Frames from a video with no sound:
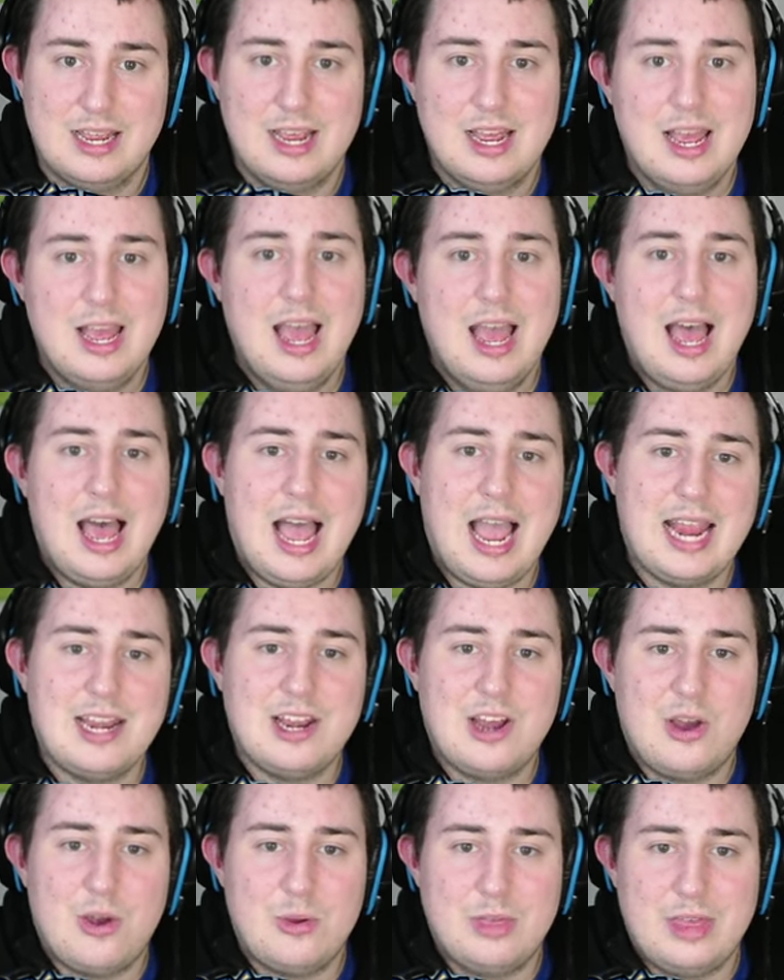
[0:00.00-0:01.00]
I
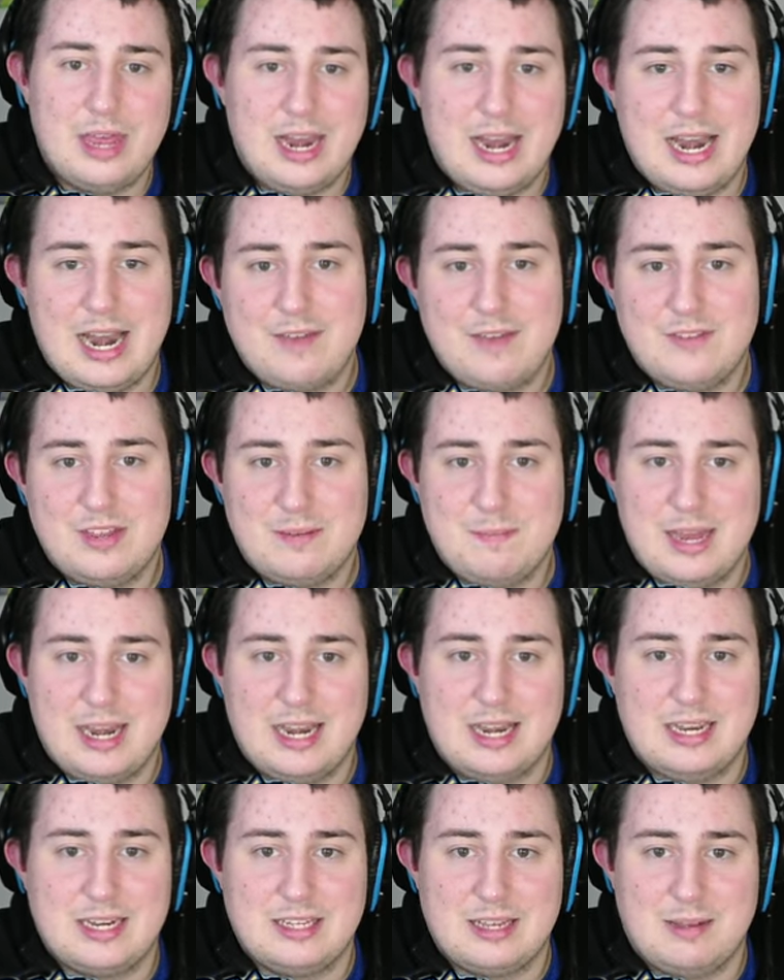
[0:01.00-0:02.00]
know that, and I've admitted to
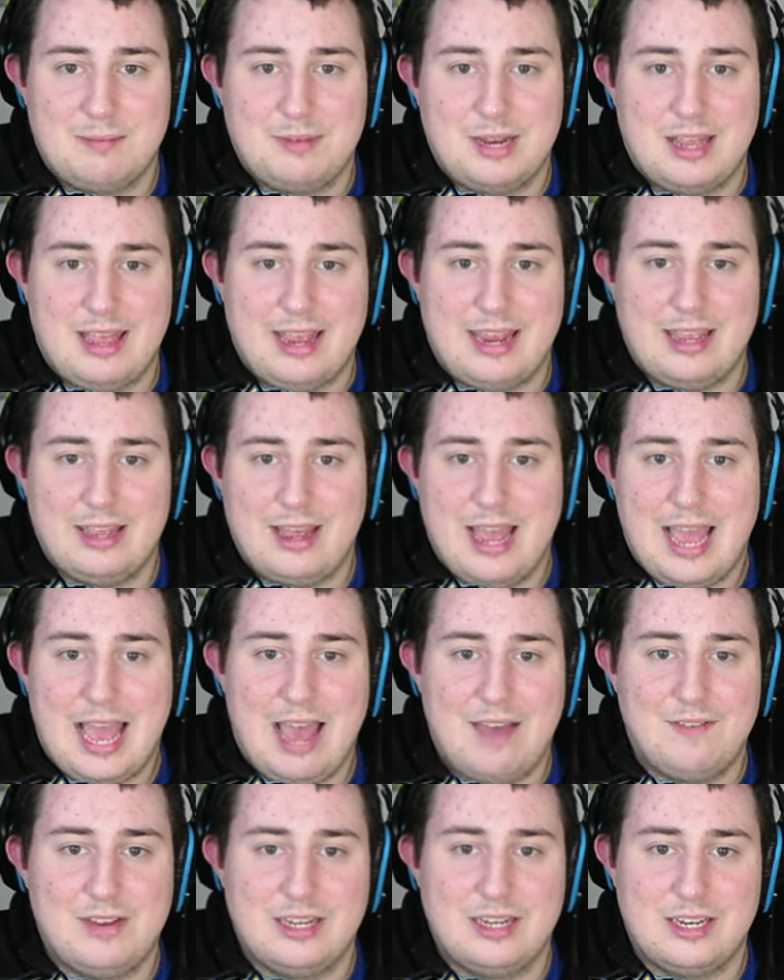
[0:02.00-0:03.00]
sometimes like
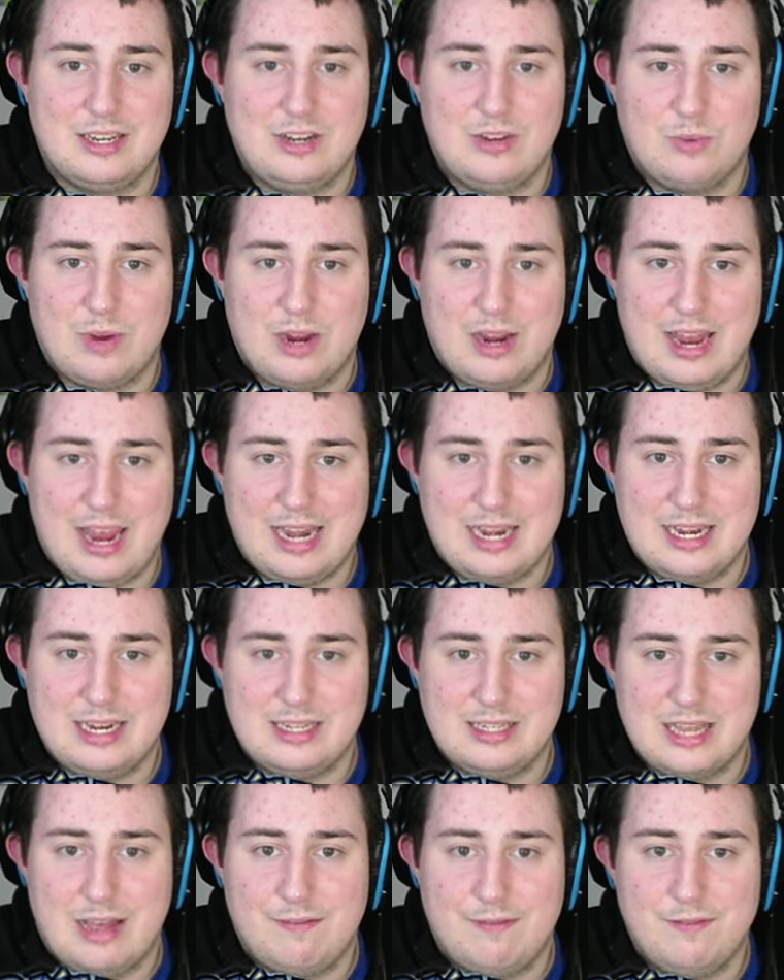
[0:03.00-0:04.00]
having to do rare candy
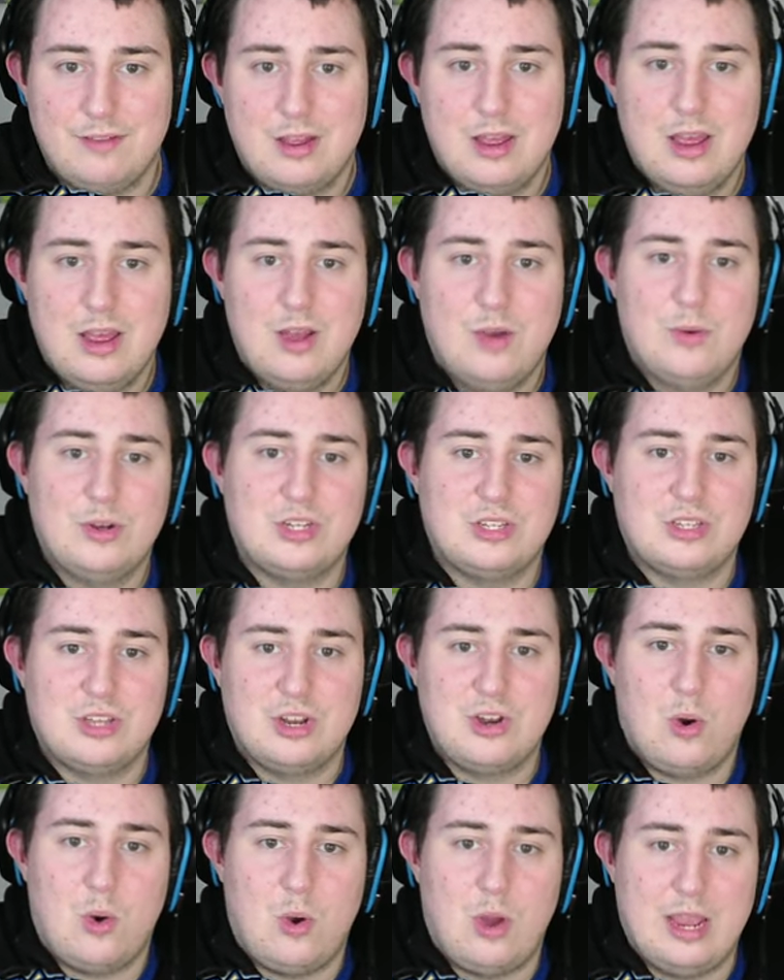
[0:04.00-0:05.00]
stuff, which is
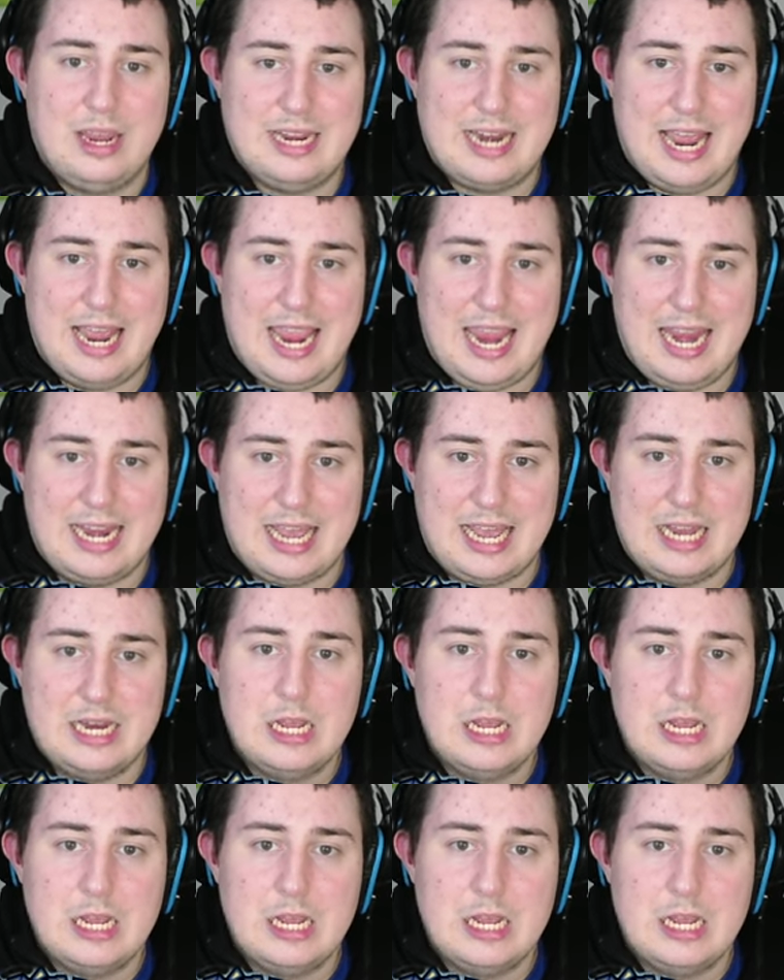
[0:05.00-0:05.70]
annoying and I hate it.